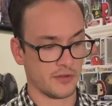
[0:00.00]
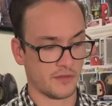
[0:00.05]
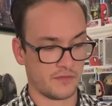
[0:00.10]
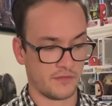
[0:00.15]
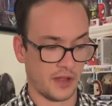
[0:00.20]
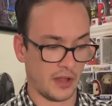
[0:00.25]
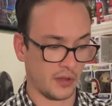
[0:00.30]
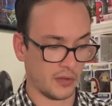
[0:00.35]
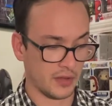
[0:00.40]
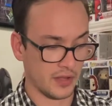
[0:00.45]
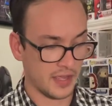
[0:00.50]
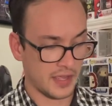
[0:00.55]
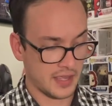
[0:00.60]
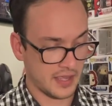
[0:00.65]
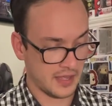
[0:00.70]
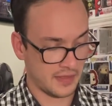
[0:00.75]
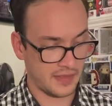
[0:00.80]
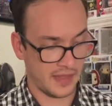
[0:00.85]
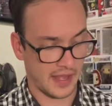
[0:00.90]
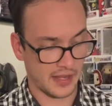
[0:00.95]
felt
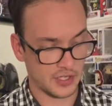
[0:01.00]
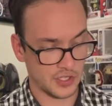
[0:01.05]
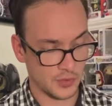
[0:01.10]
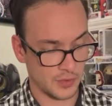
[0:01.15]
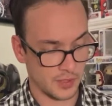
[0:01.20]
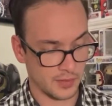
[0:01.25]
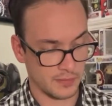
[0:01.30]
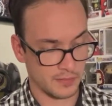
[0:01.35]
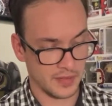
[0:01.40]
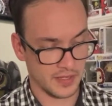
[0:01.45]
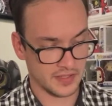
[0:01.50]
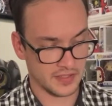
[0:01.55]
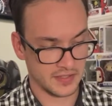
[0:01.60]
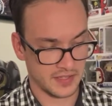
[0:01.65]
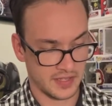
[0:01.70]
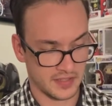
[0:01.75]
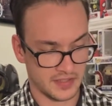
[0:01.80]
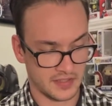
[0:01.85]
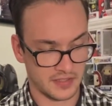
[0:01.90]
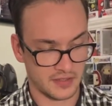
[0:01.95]
that doing
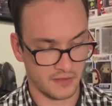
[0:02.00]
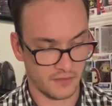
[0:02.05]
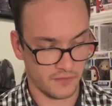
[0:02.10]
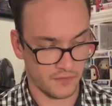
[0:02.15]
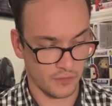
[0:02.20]
business